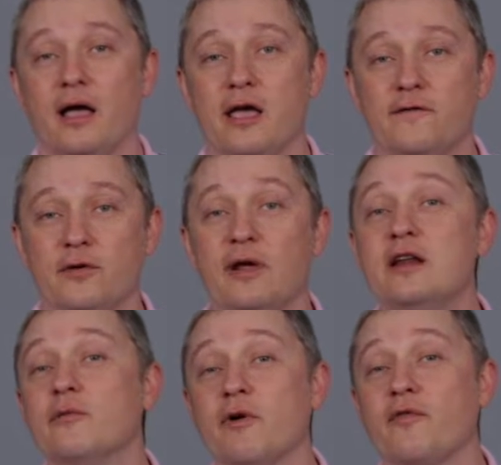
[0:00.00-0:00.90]
If you
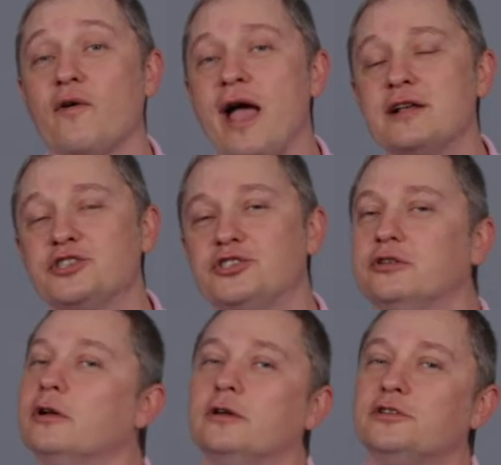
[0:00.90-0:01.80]
need to
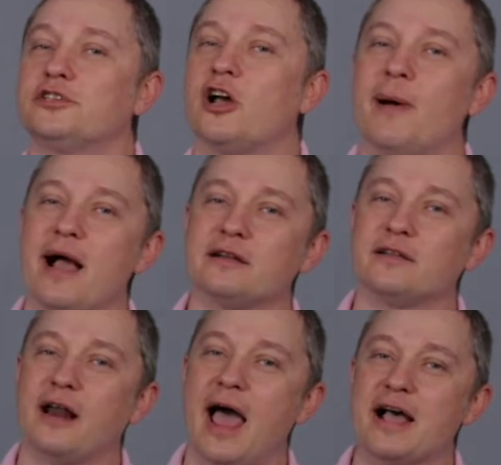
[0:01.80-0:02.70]
refresh, just go back
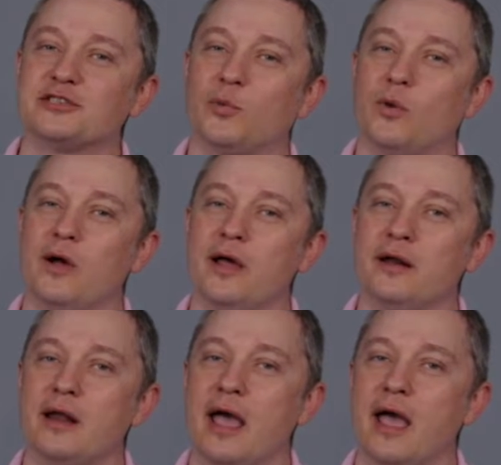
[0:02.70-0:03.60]
to the last
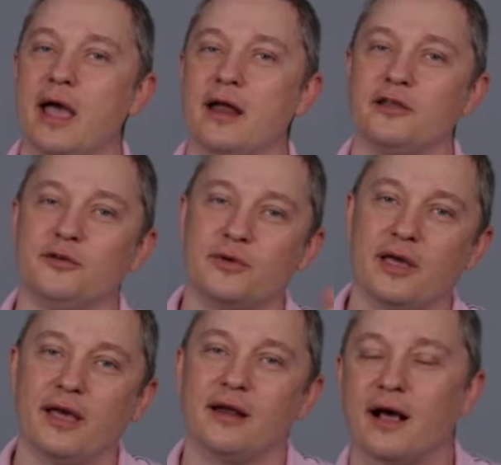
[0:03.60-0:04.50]
one and you
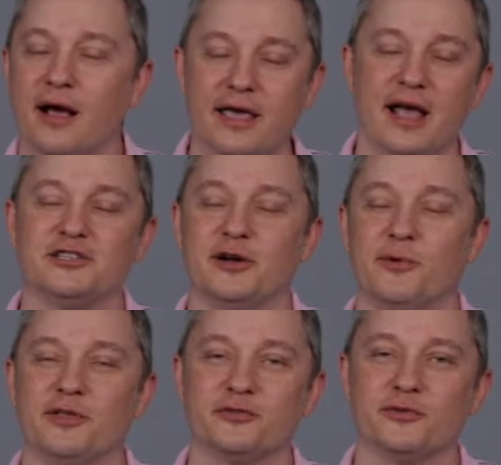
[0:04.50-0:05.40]
can catch up
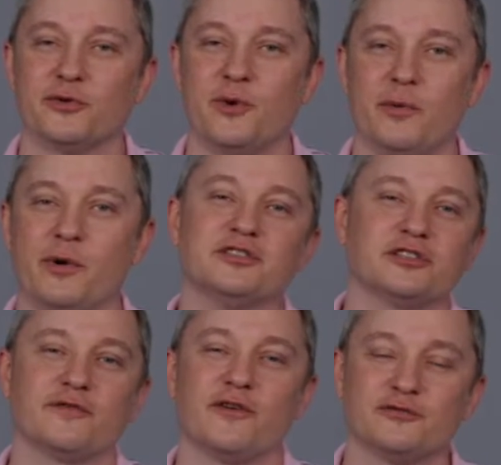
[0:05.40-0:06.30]
with us real quick. We just
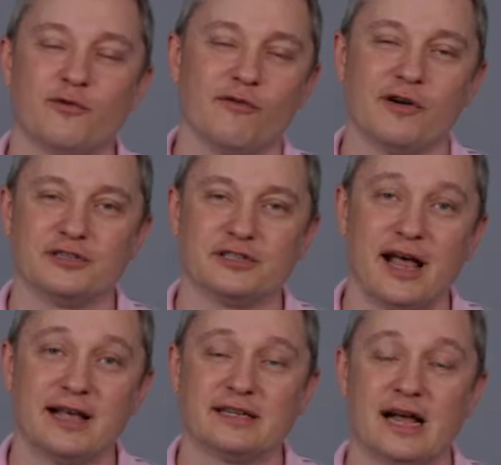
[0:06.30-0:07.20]
looked at the first four verses
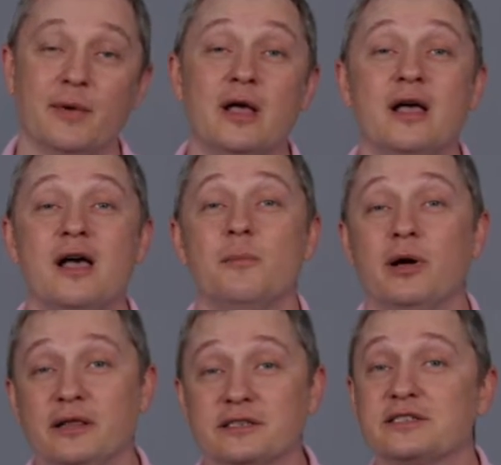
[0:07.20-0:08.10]
last time.
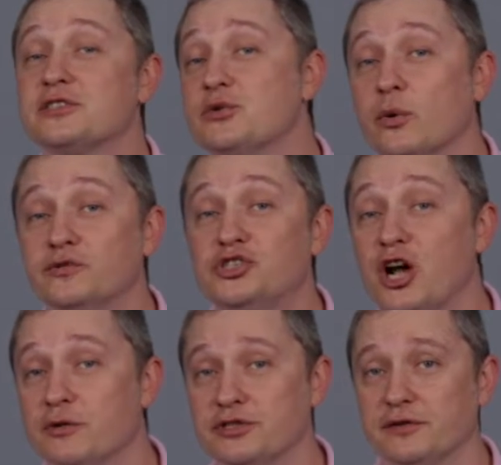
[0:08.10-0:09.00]
But this is a story of
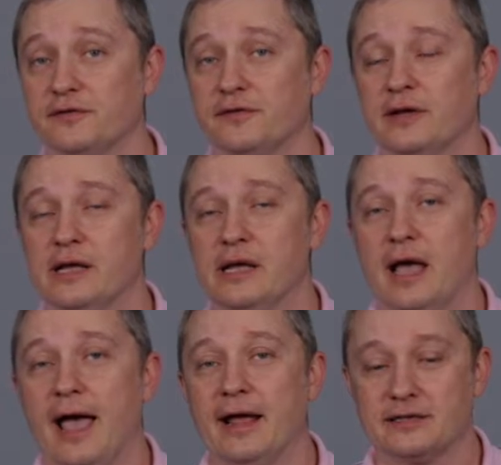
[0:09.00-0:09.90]
Joseph.
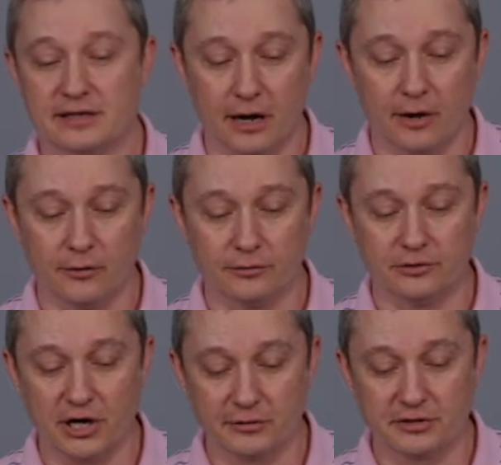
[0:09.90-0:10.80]
And so
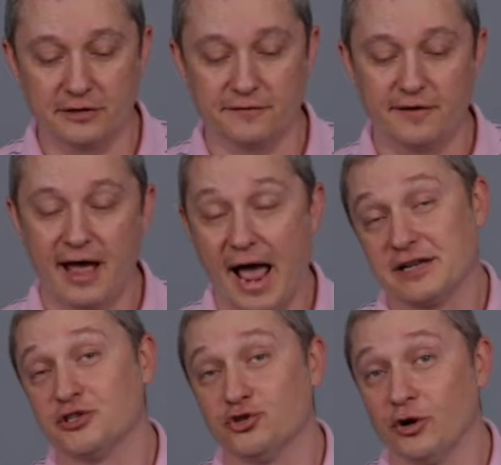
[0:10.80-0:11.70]
Joseph
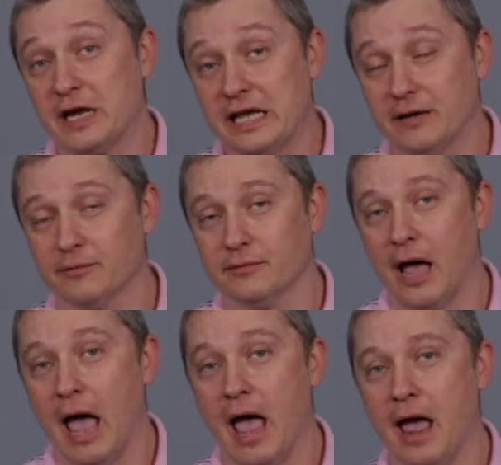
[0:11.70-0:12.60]
has a dream.
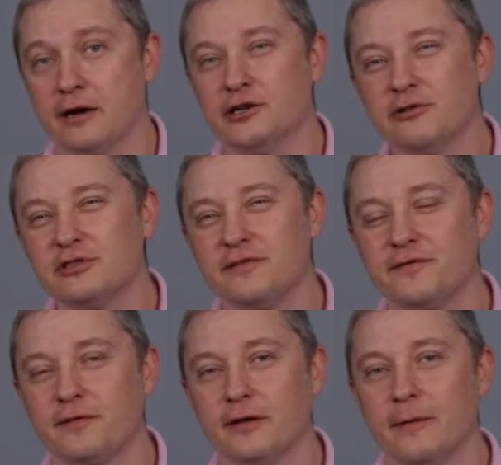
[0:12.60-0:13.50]
And
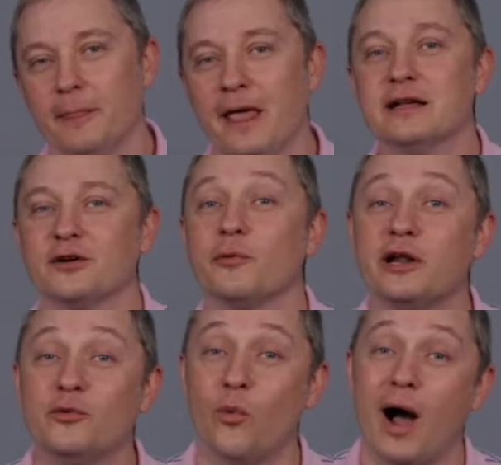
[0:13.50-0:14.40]
Joseph isn't
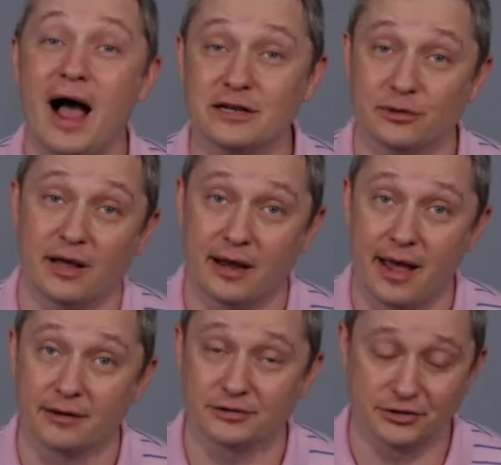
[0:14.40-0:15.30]
really wise with how he
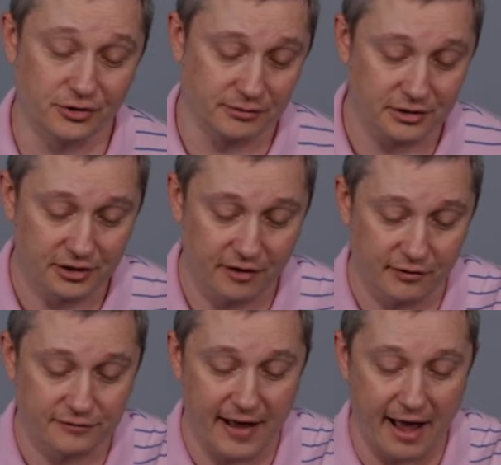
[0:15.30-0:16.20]
handles his dream. So let's look at
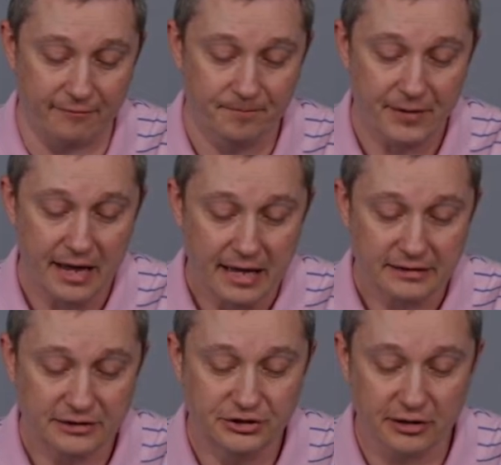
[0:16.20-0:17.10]
verse 5. It
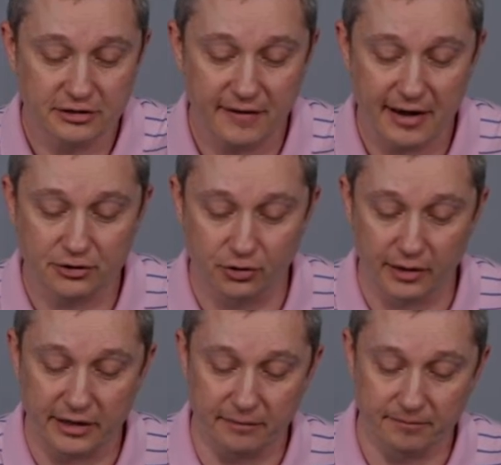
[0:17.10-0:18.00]
says, Joseph had a
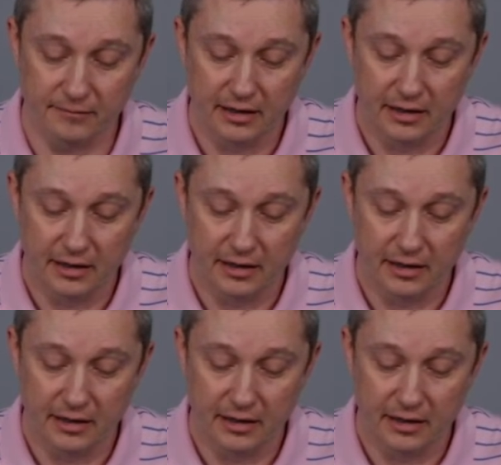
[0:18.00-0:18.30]
dream.